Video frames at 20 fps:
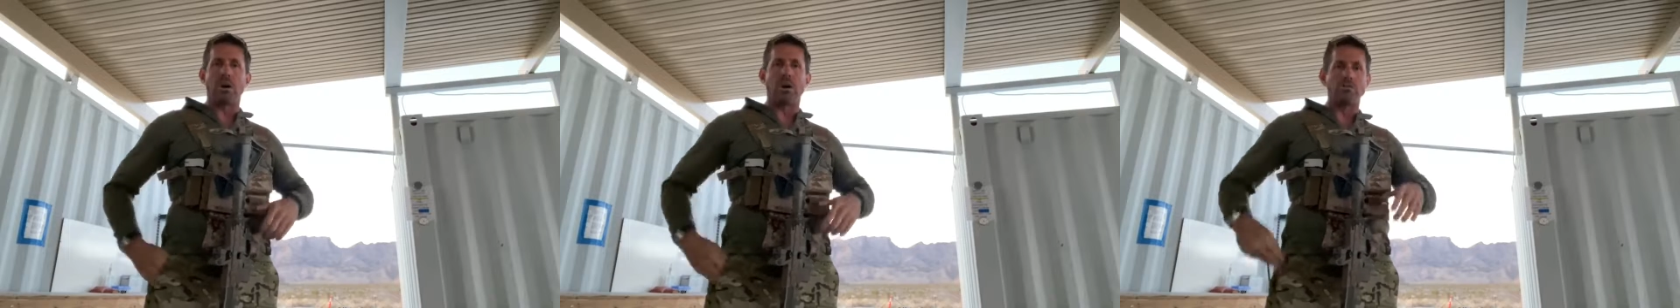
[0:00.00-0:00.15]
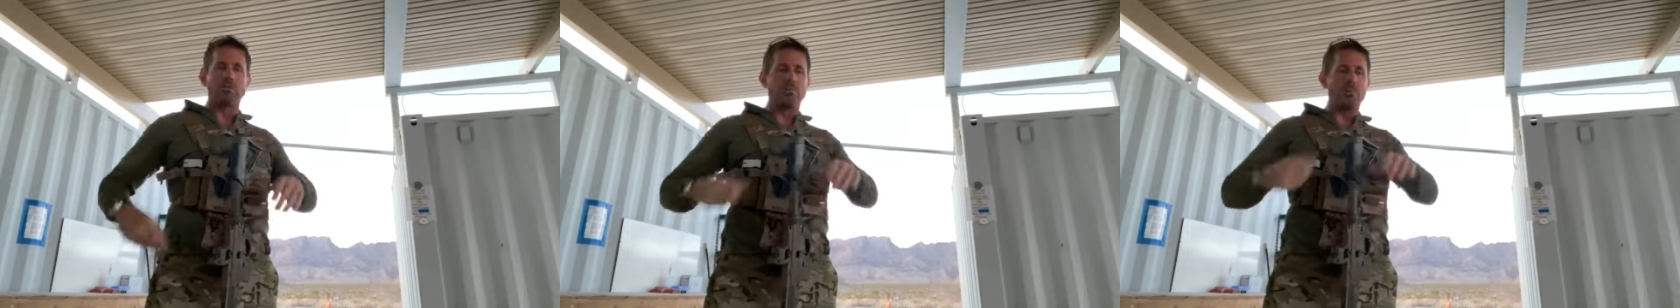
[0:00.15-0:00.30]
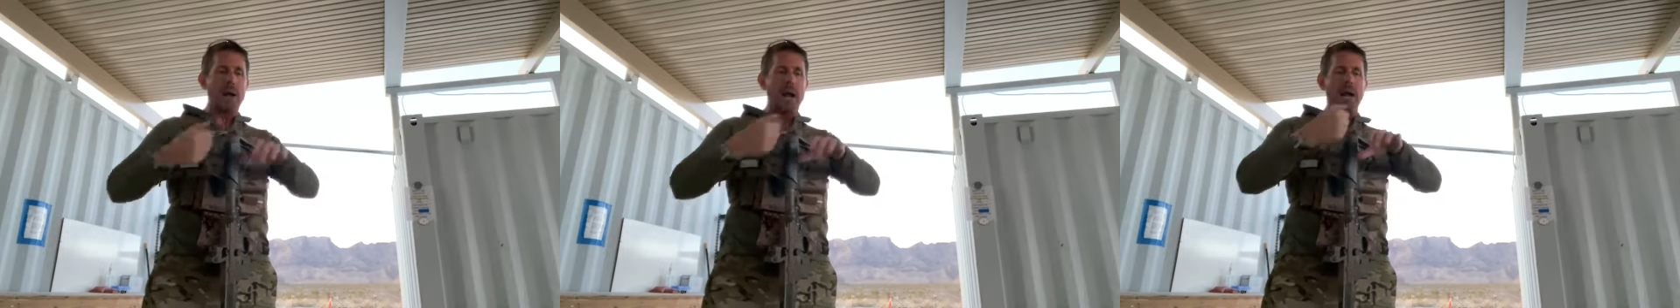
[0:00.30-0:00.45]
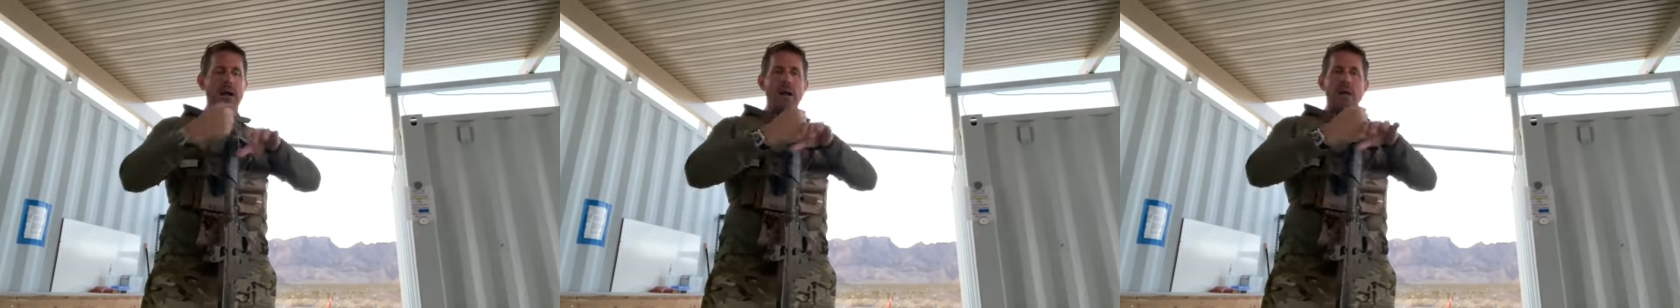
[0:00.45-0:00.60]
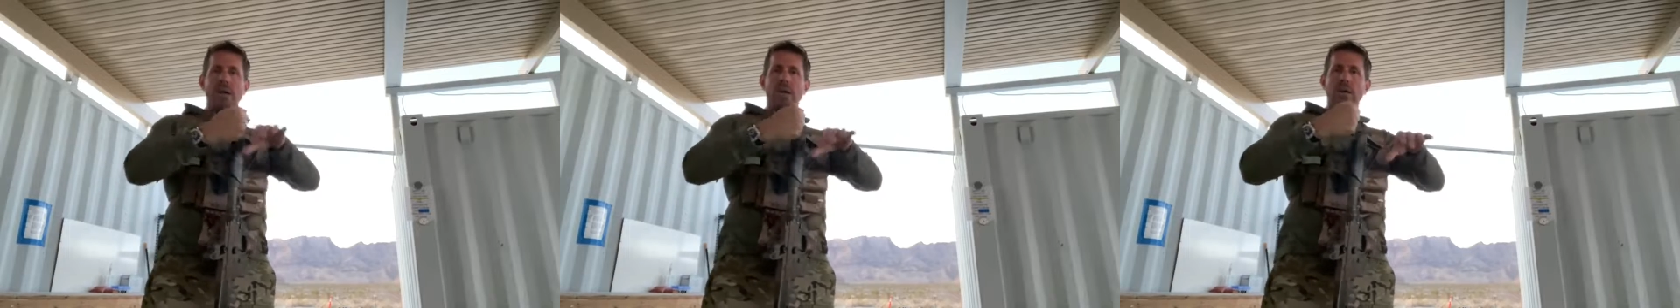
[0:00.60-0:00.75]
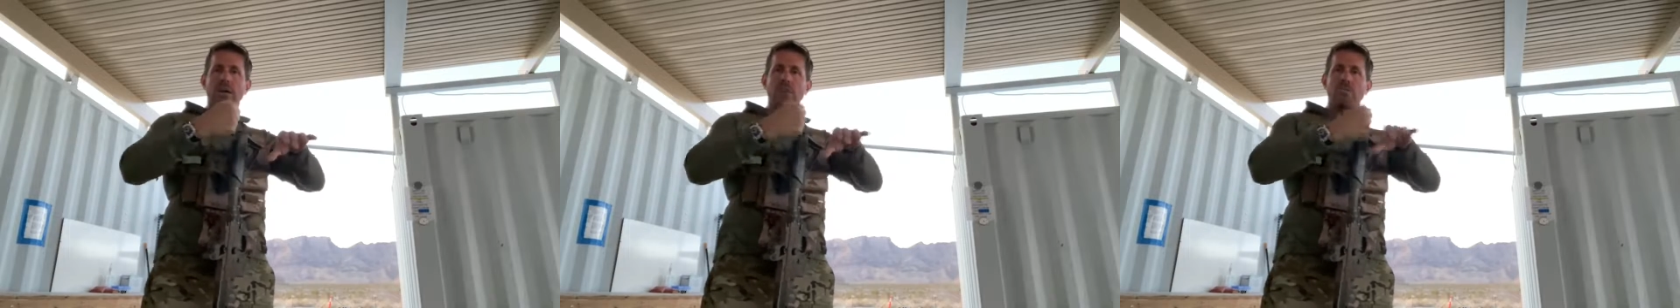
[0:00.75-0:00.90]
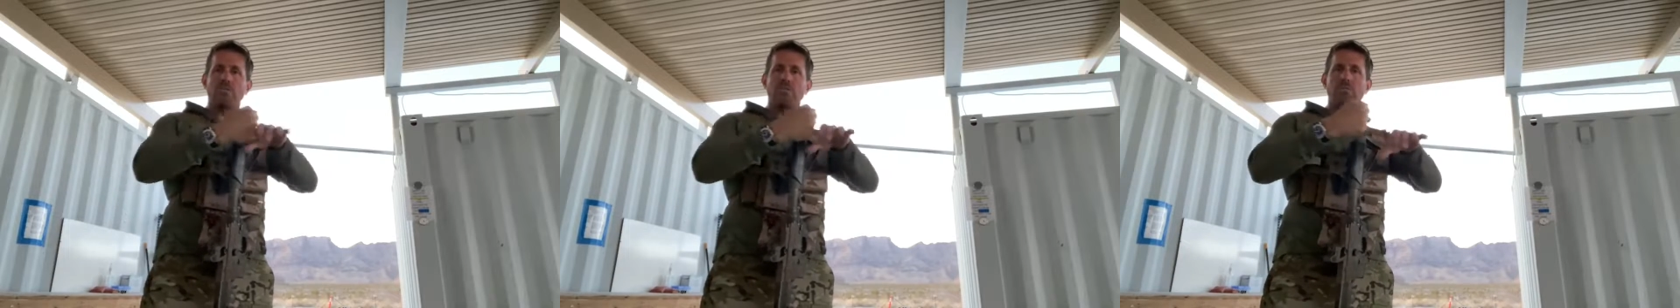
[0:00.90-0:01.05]
comes back,
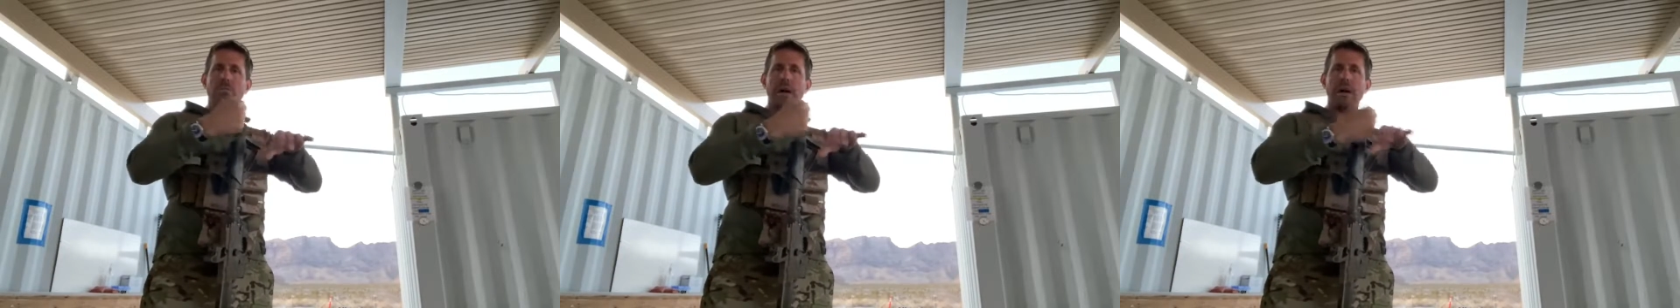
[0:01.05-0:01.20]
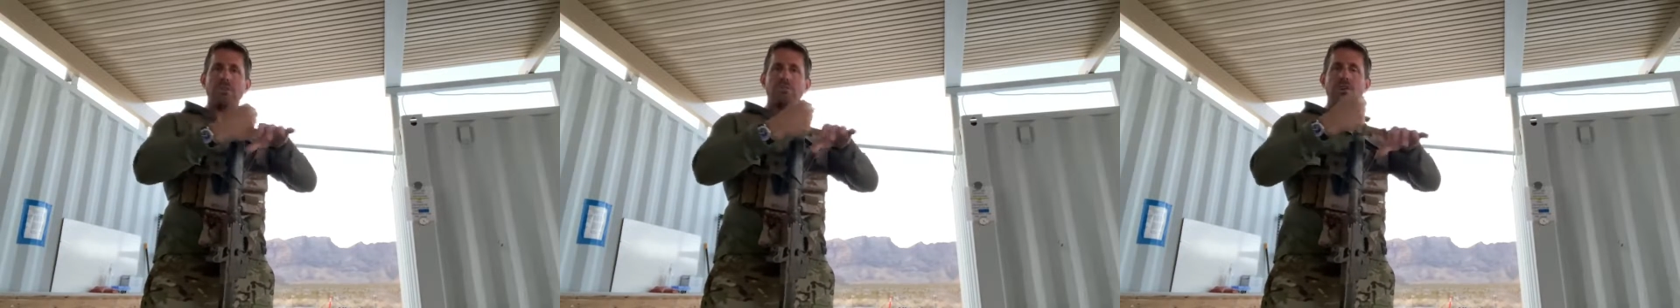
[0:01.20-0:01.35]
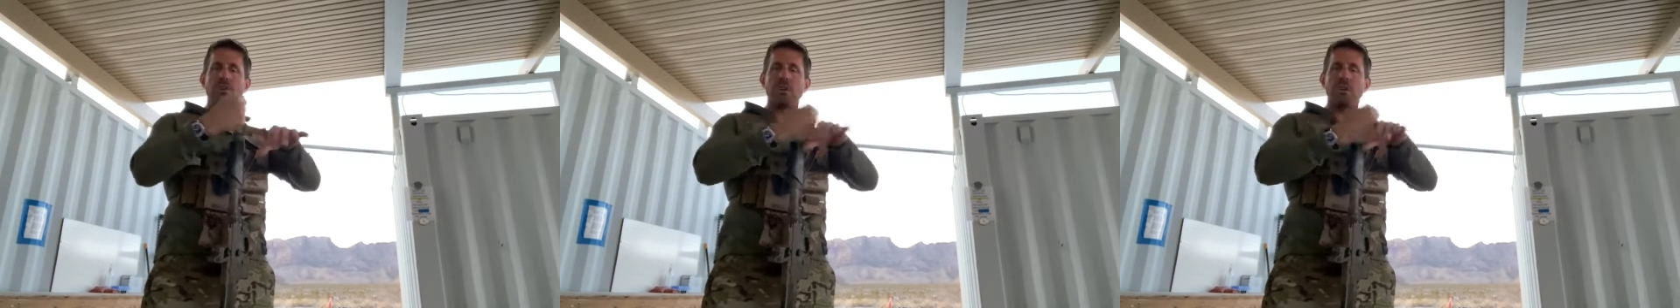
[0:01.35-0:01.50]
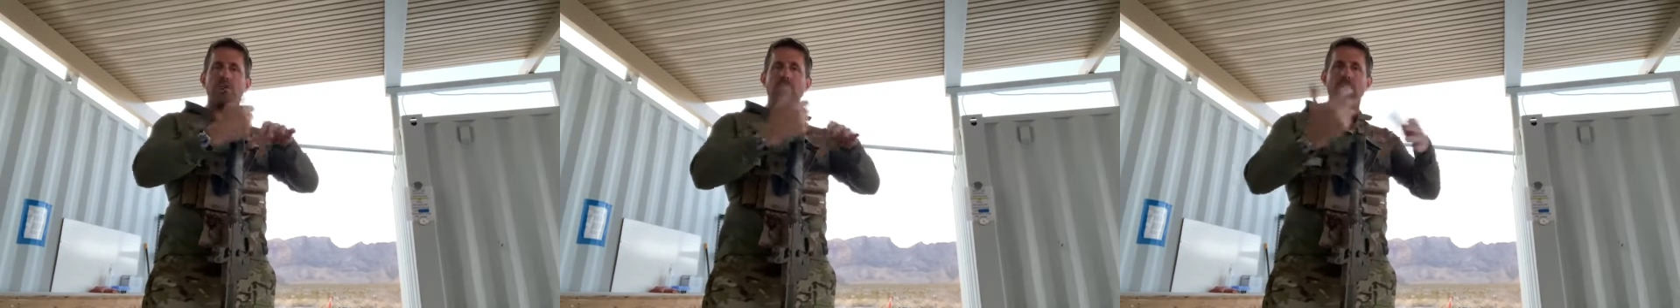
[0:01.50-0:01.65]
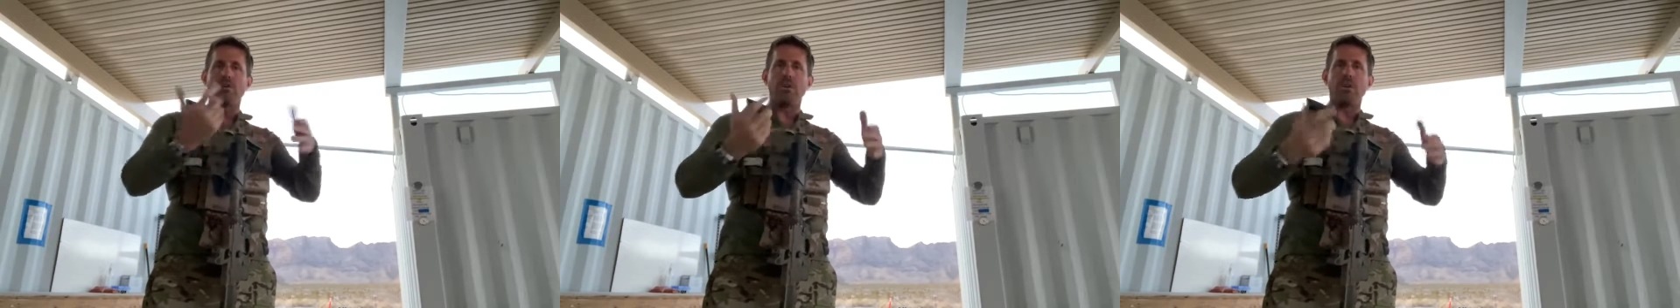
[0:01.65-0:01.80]
it's smashing into their